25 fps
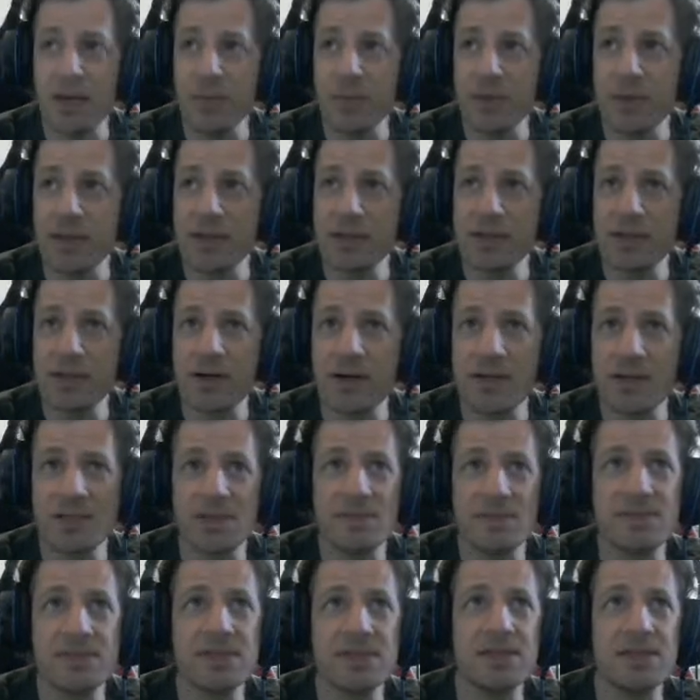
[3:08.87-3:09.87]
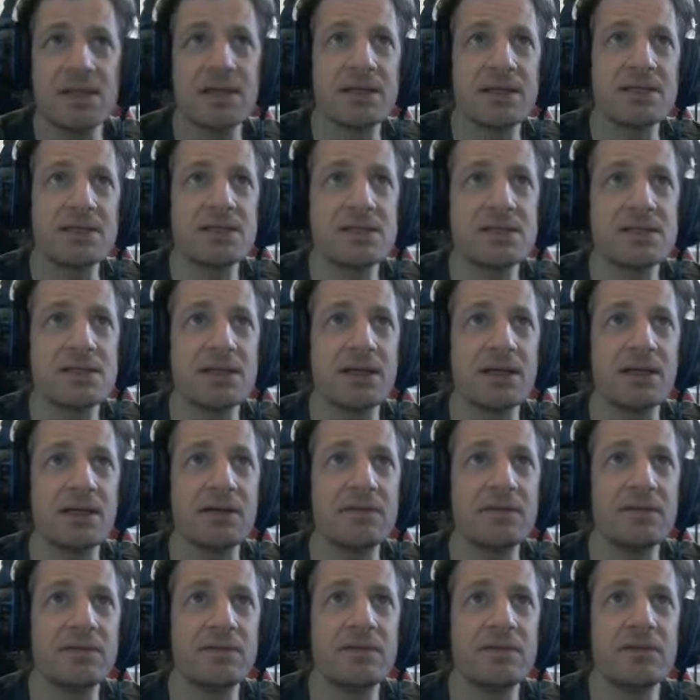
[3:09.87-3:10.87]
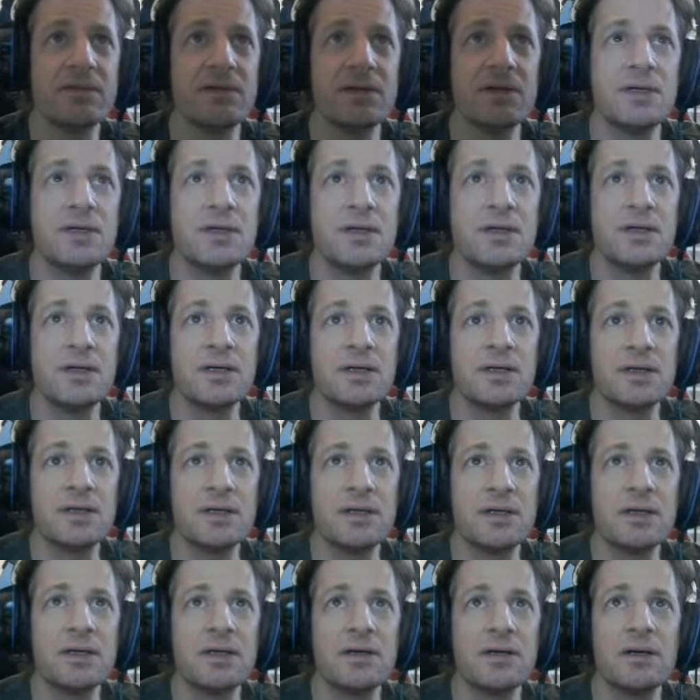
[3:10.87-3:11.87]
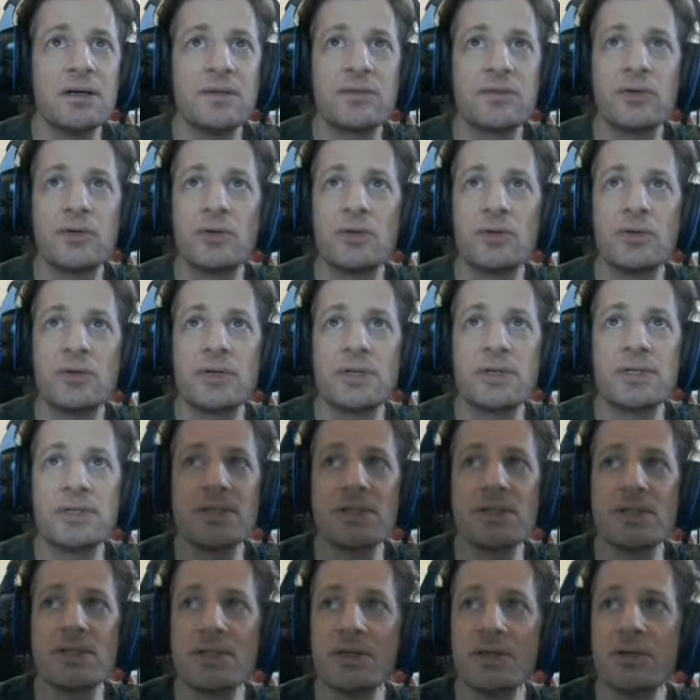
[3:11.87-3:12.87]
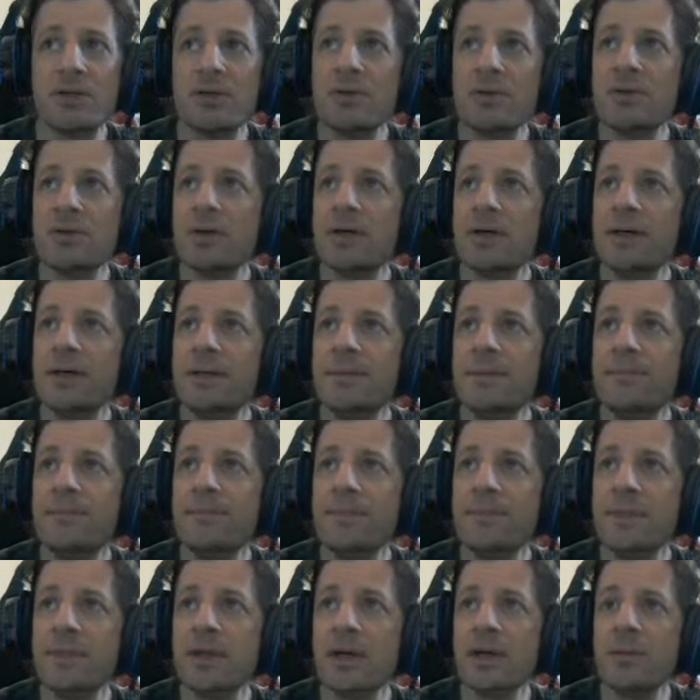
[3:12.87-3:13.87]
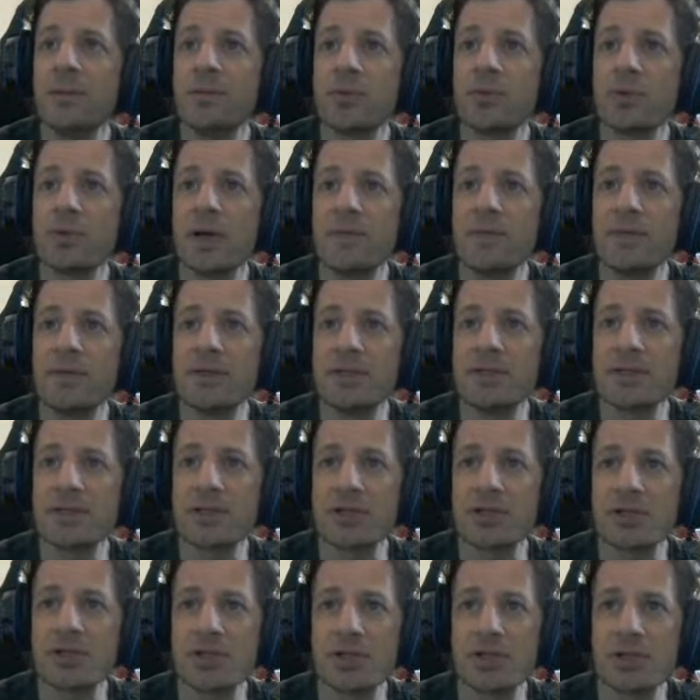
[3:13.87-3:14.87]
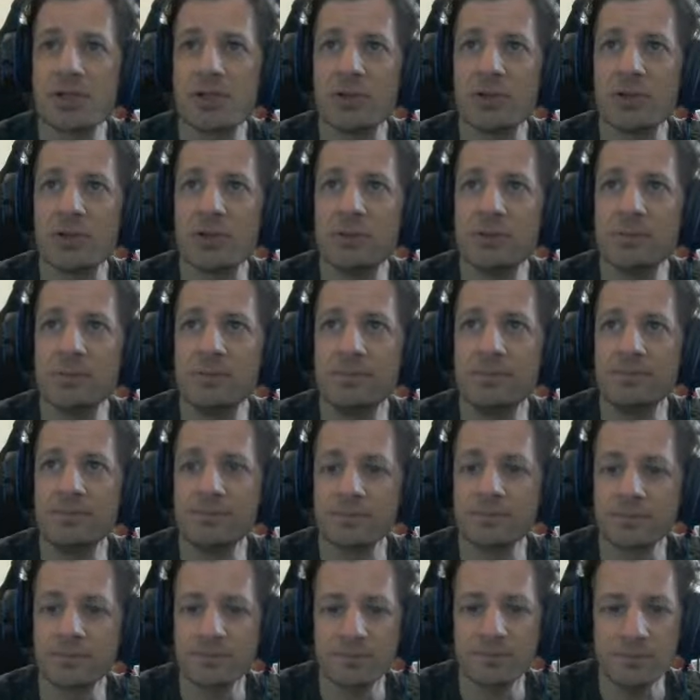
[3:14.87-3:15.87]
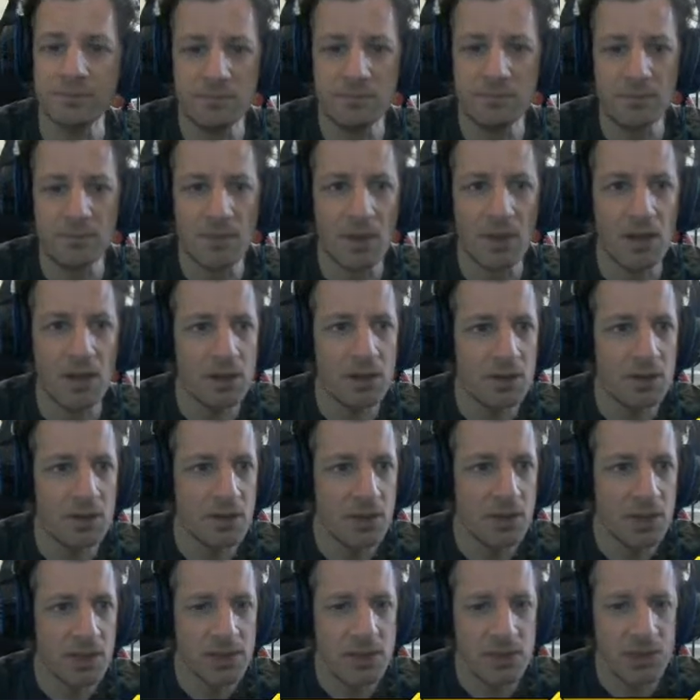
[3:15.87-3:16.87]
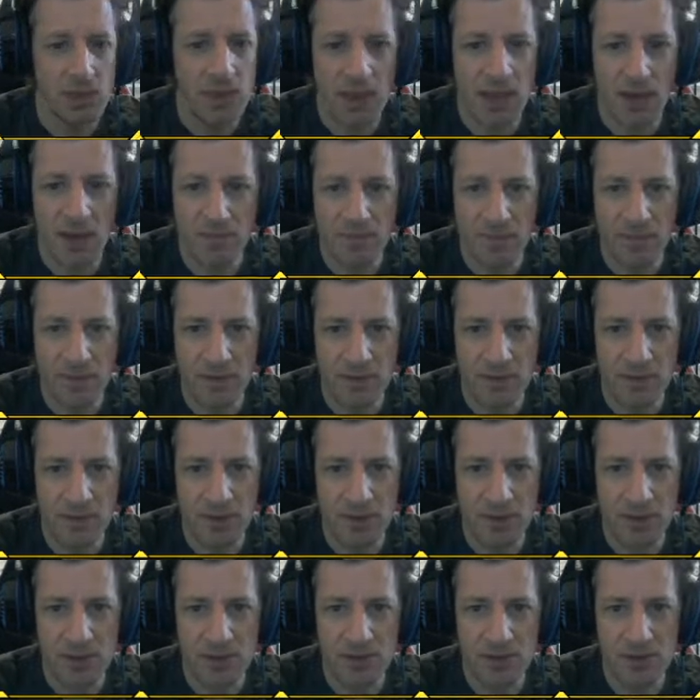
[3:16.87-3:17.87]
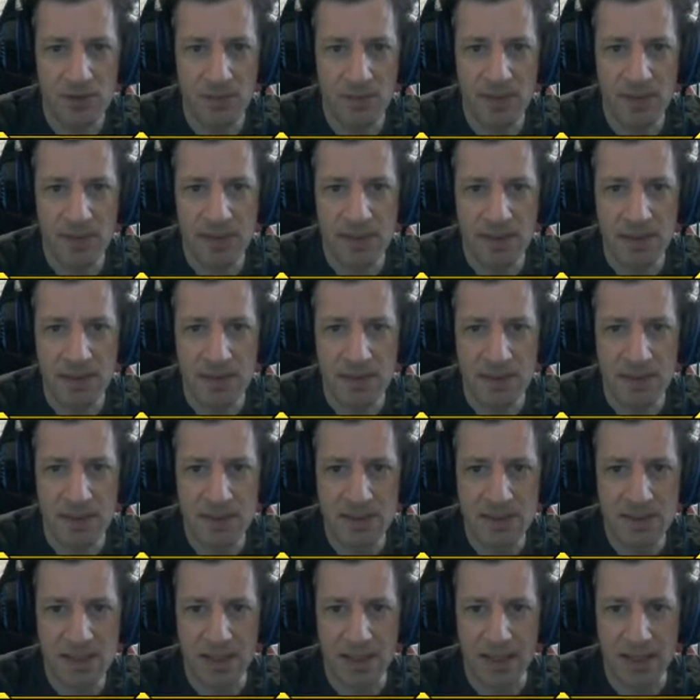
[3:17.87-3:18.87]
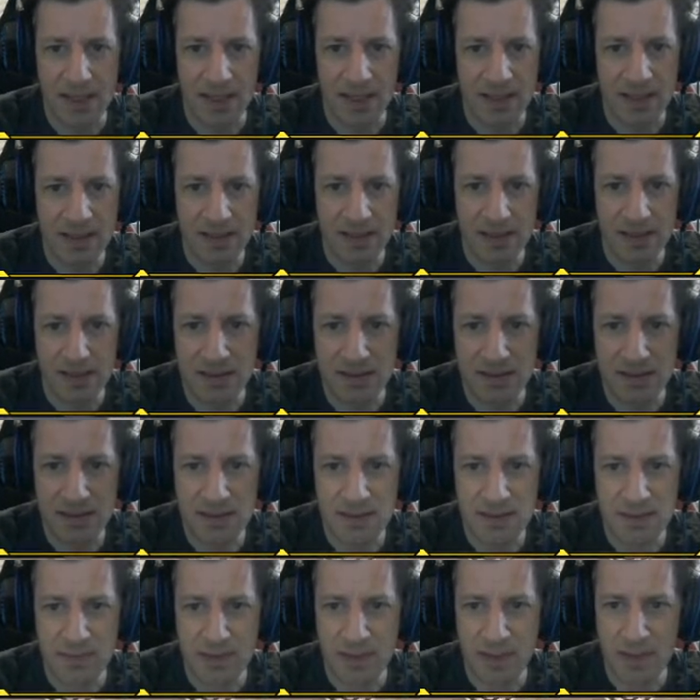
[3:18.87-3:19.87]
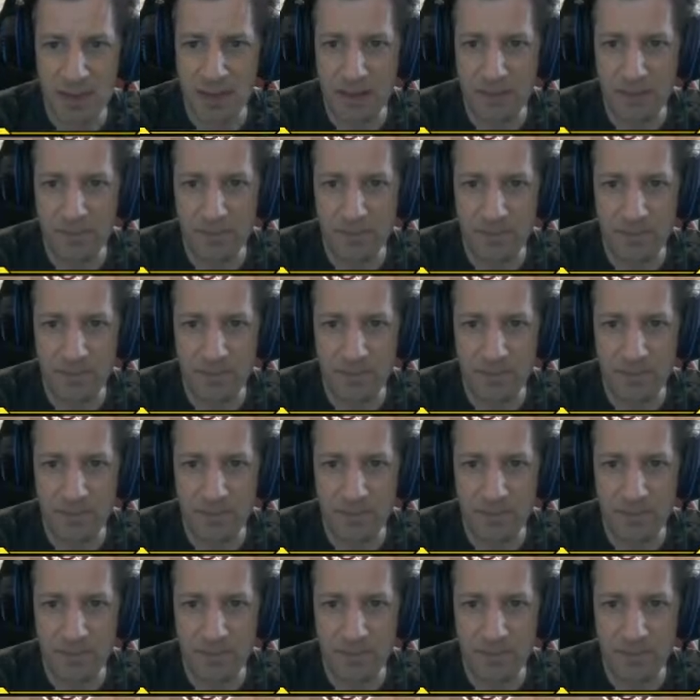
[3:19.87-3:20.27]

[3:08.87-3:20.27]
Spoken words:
we can talk some Syndicate stuff, of course. So, yep, we'll have a discussion. So without further ado, let me take this guy into some kind of